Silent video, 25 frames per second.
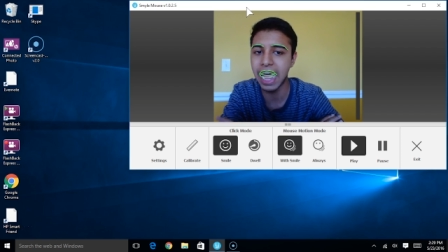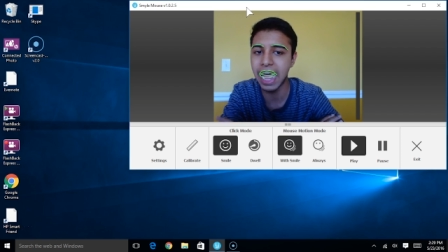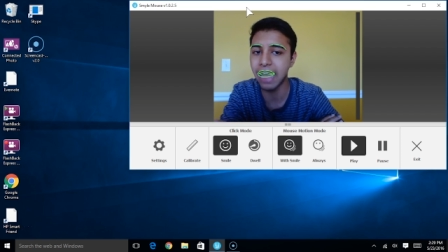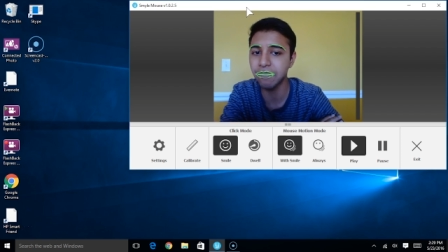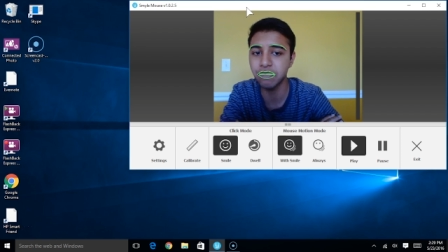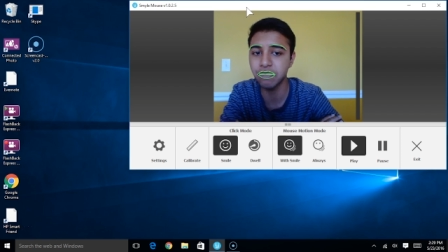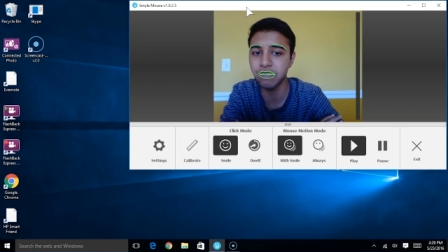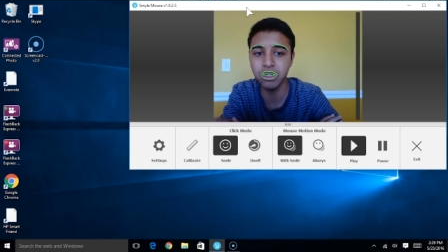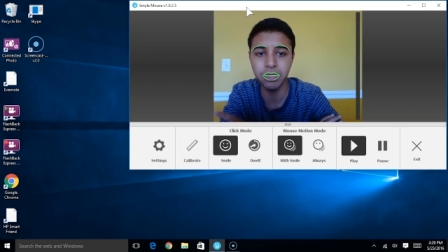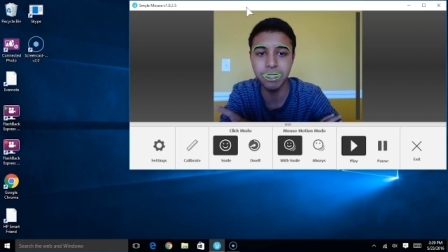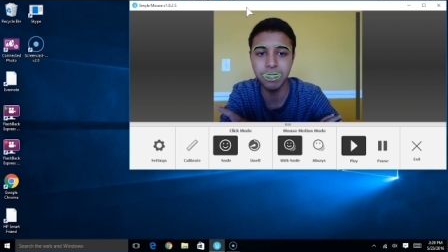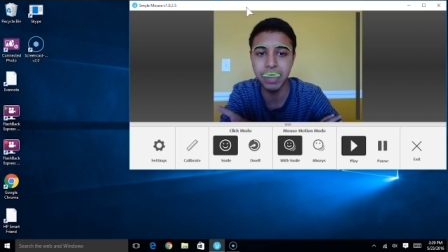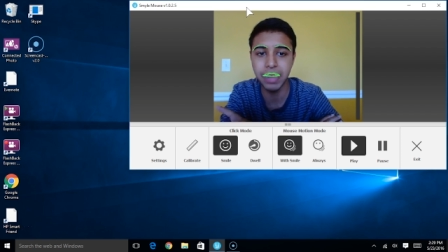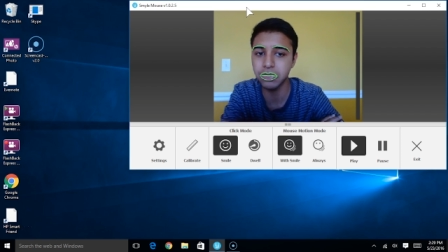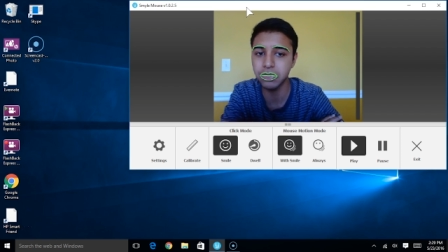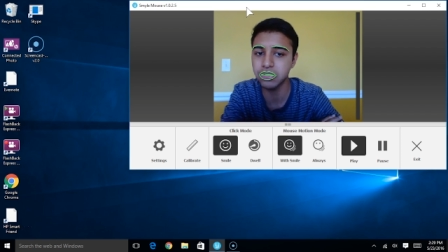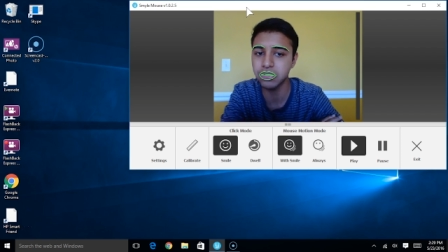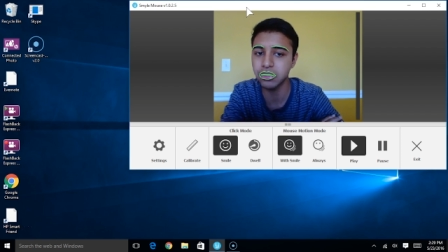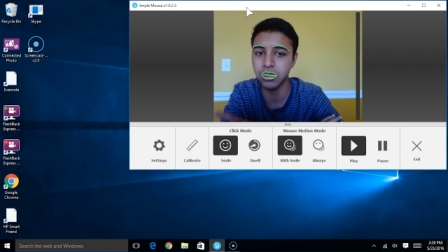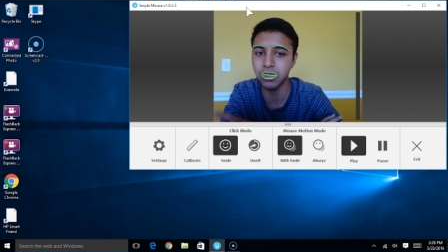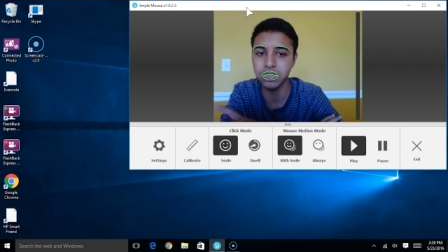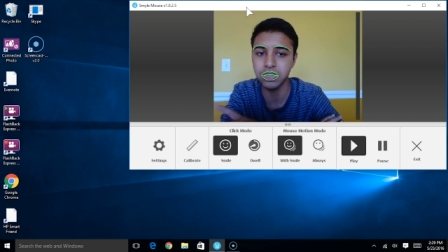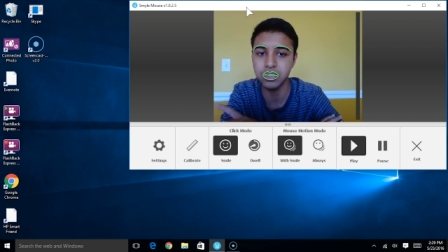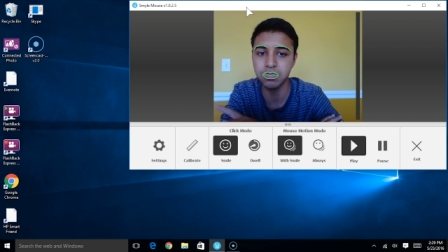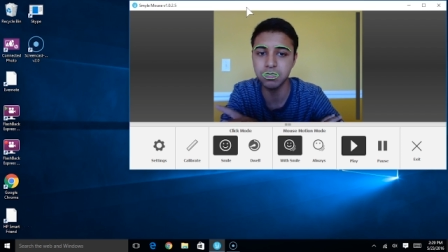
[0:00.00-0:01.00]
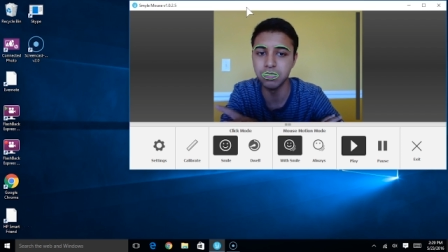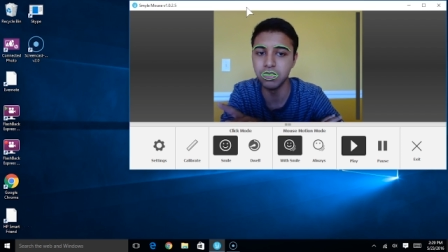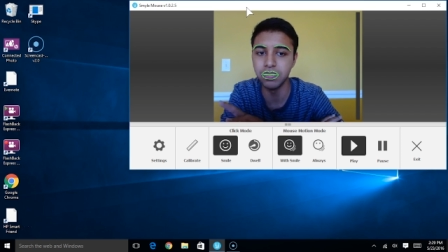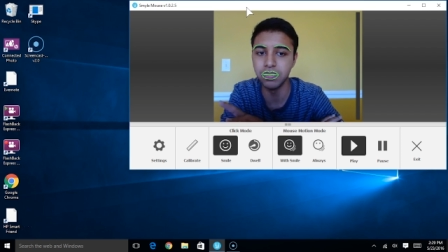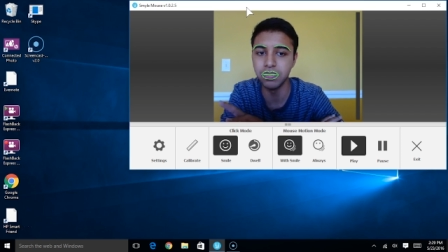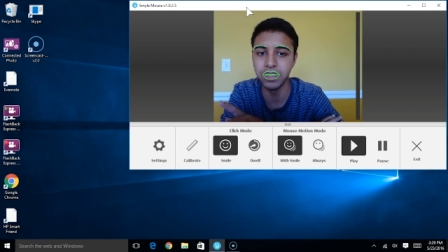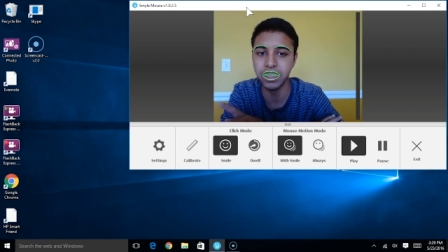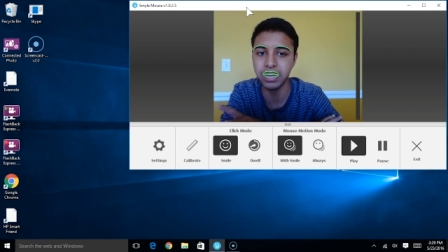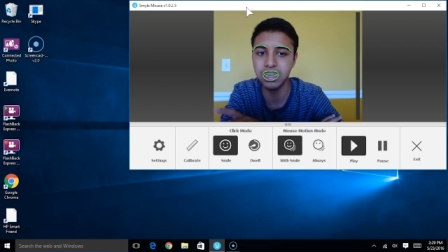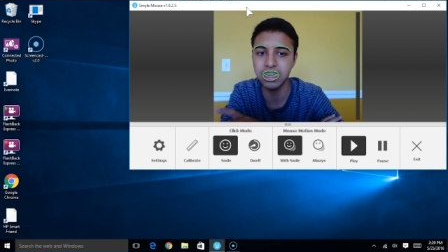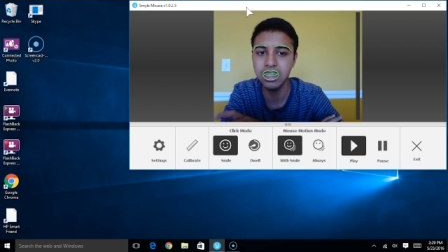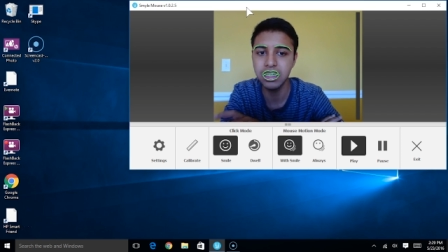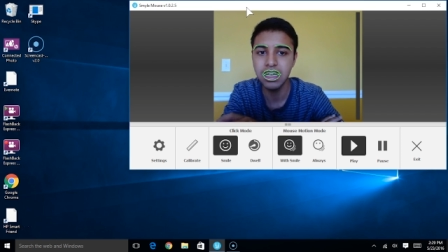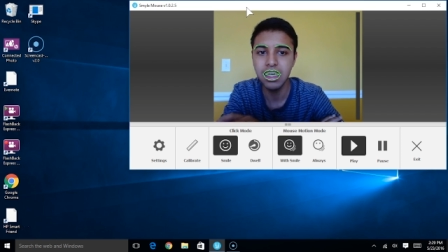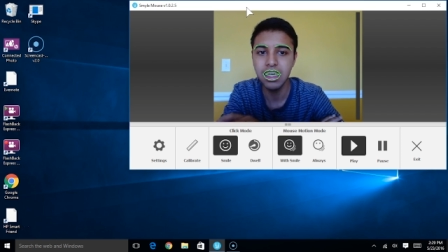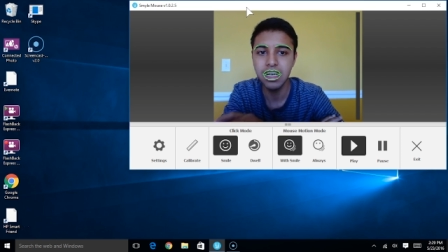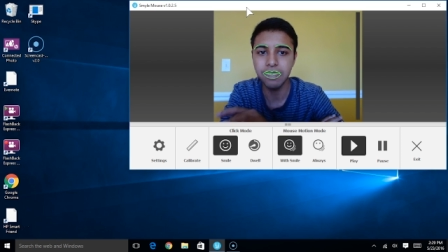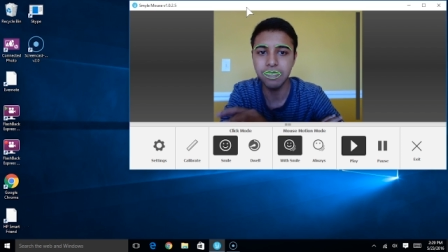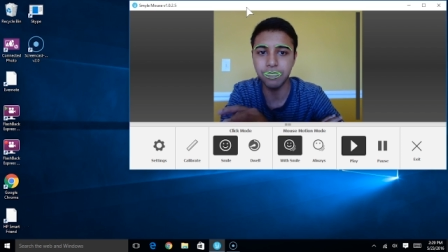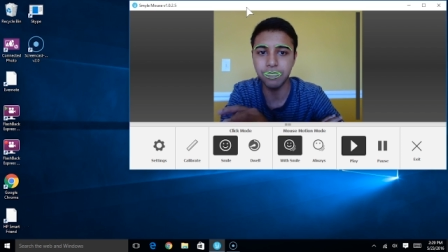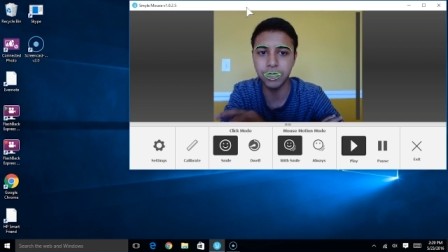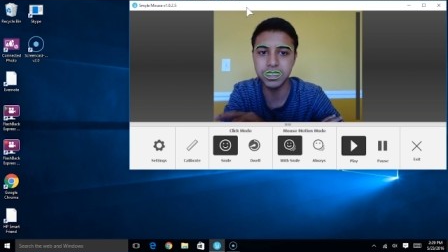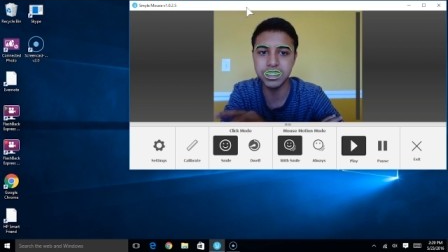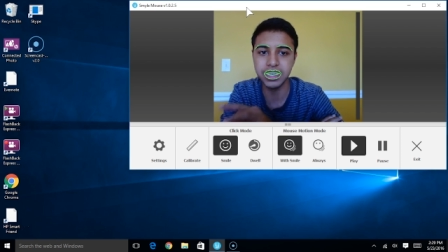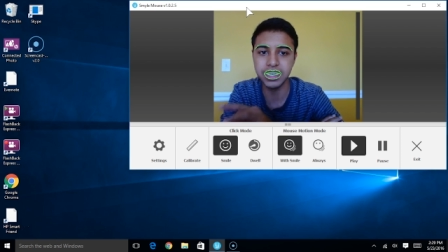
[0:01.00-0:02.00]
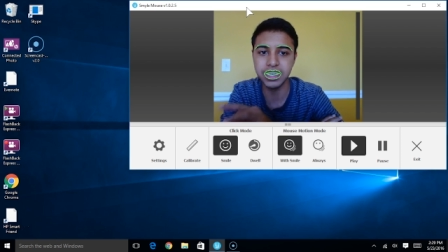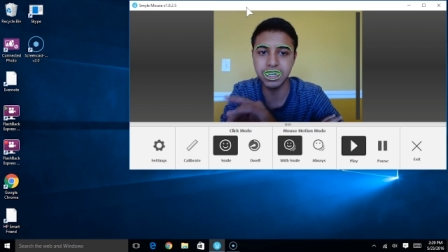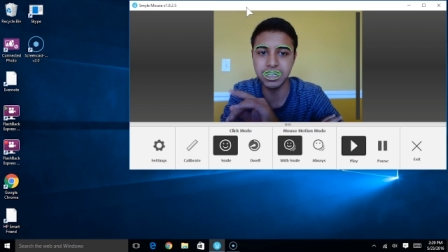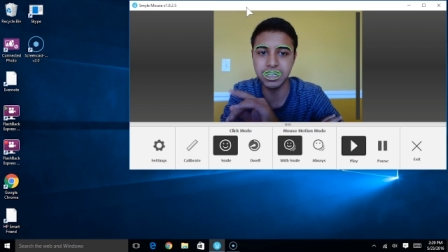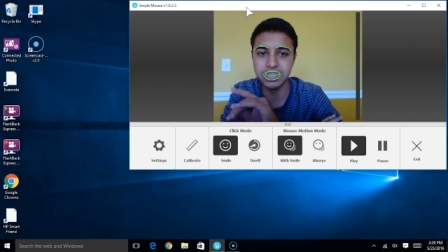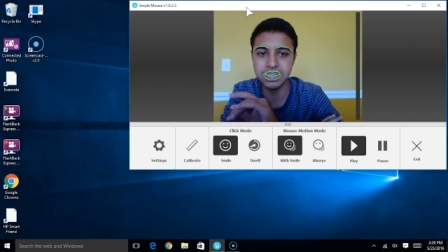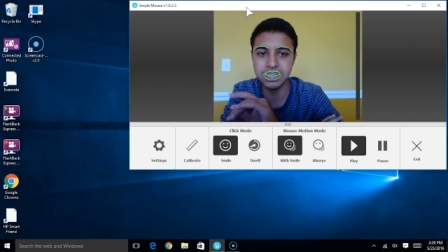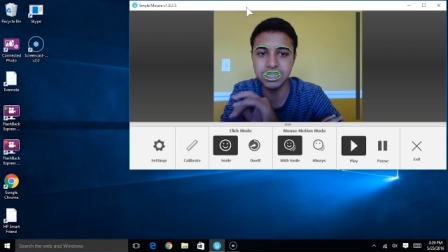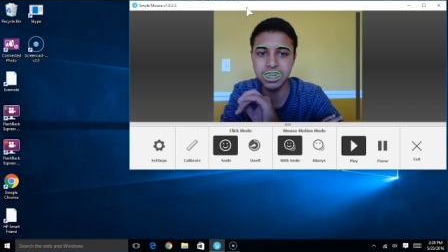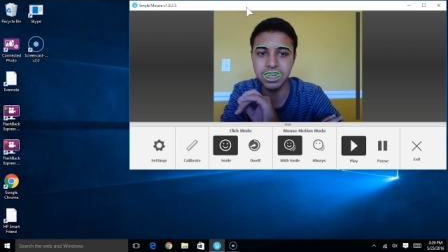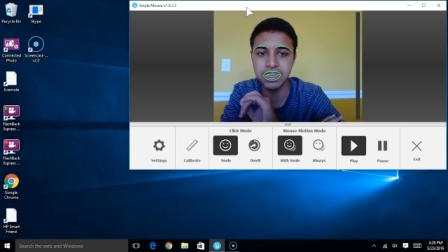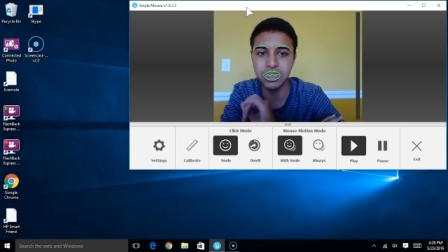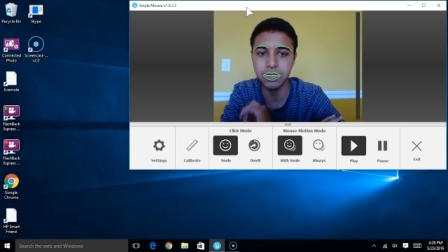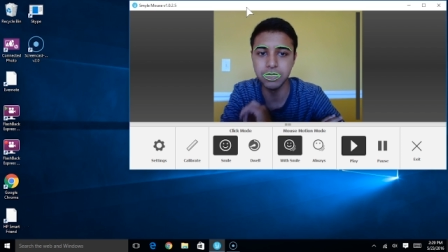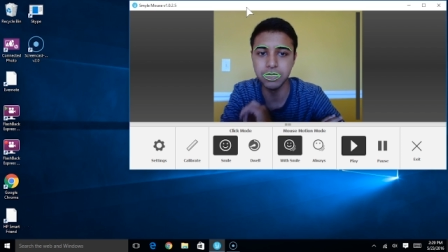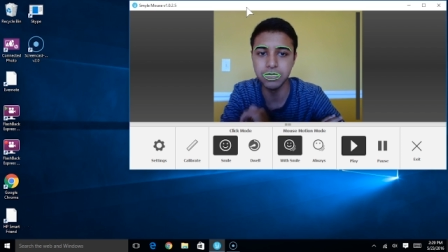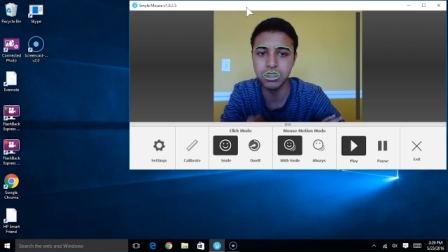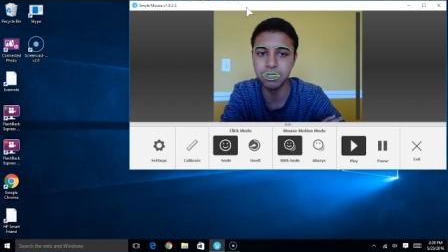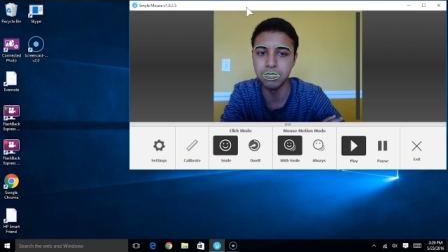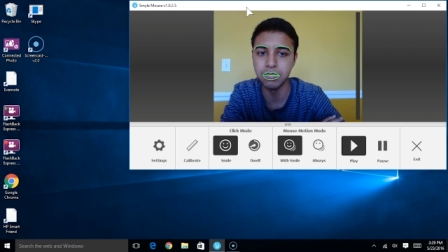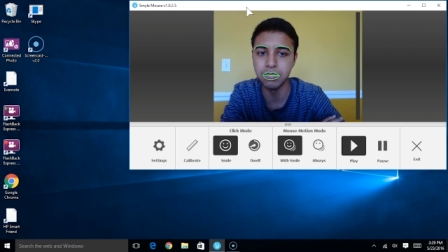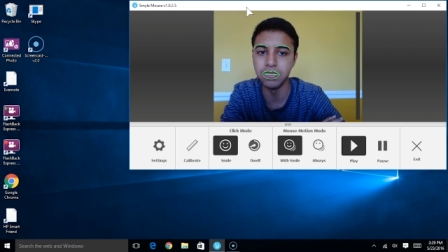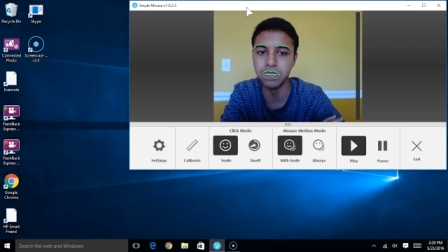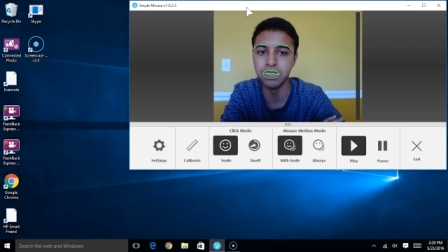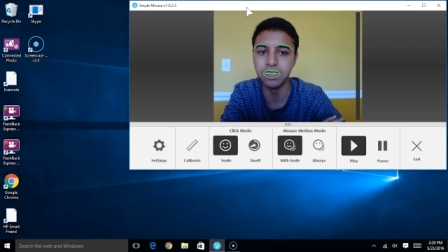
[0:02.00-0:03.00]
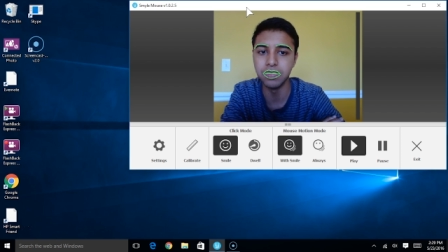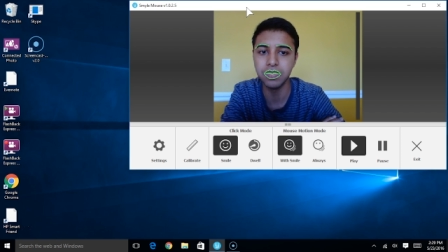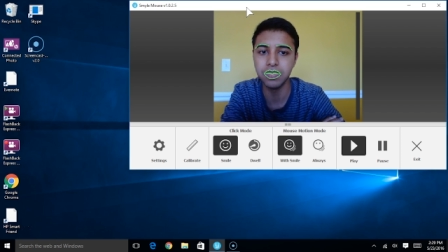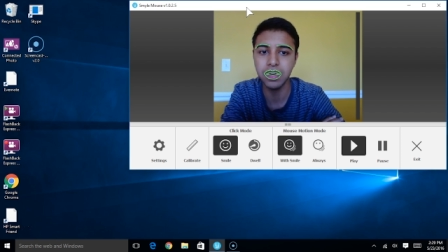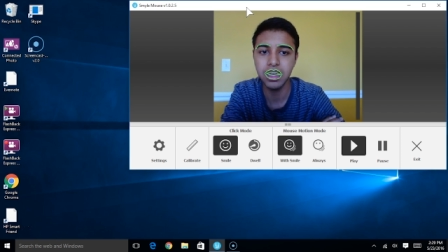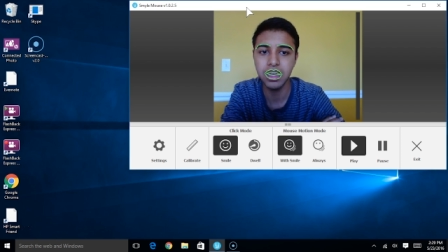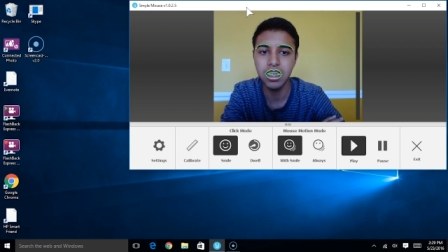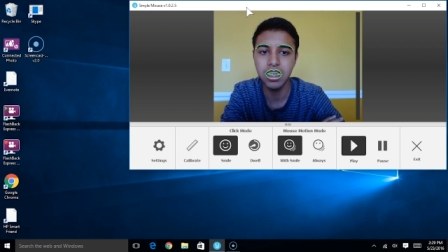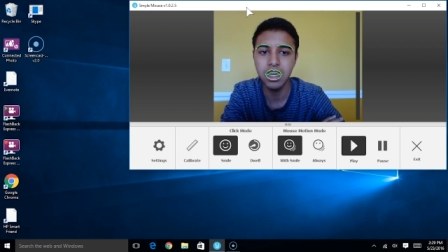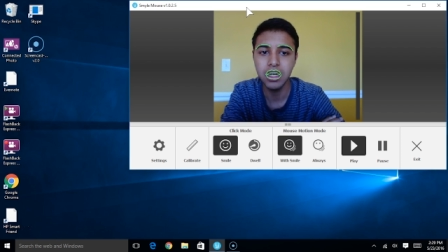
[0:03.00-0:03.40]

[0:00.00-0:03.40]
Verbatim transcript: after the mouse starts moving for it to continue to move.